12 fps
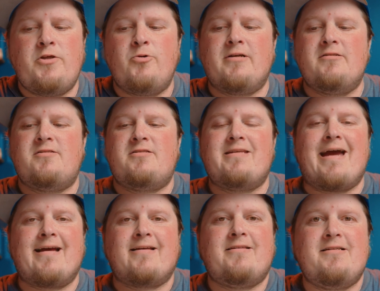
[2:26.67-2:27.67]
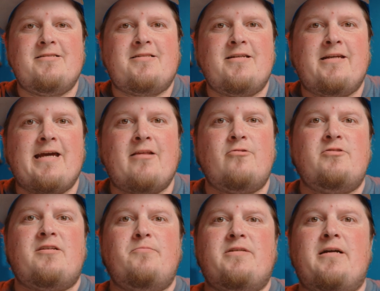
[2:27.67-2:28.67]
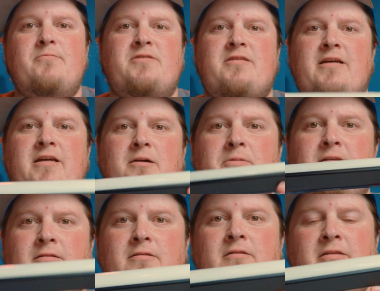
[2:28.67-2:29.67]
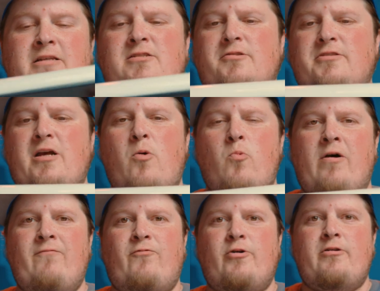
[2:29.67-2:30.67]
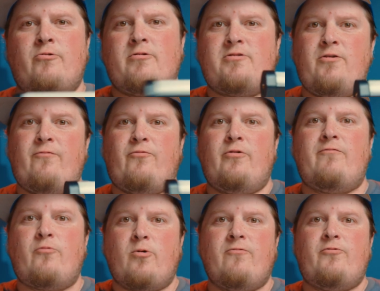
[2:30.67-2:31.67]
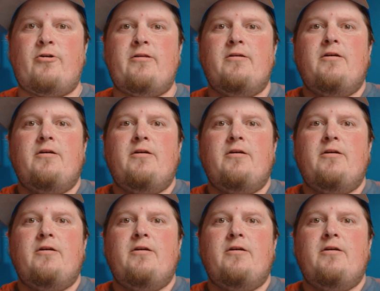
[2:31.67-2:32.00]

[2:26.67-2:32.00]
You can stack these together. Sometimes they come in, this looks like a 1 foot or 2 foot, 4 foot.